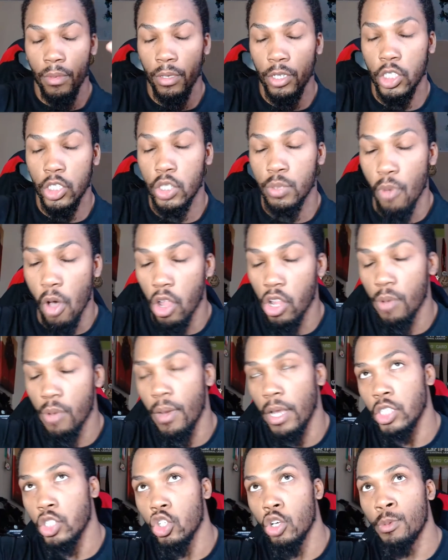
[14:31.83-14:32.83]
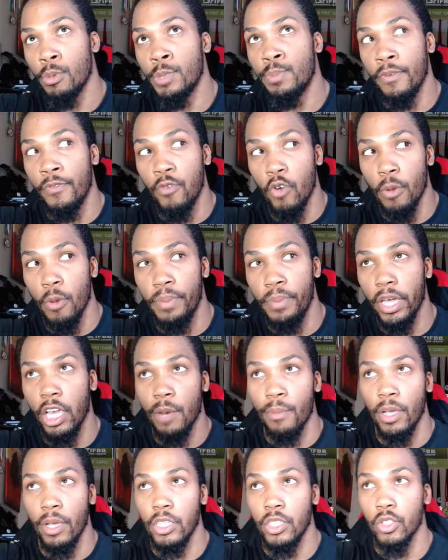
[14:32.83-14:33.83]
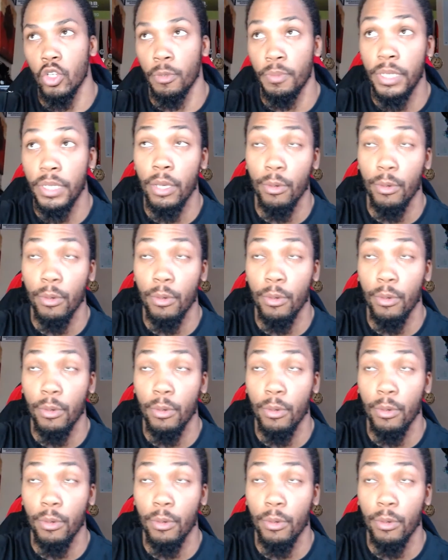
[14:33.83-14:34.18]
smaller muscle groups before bigger muscle groups.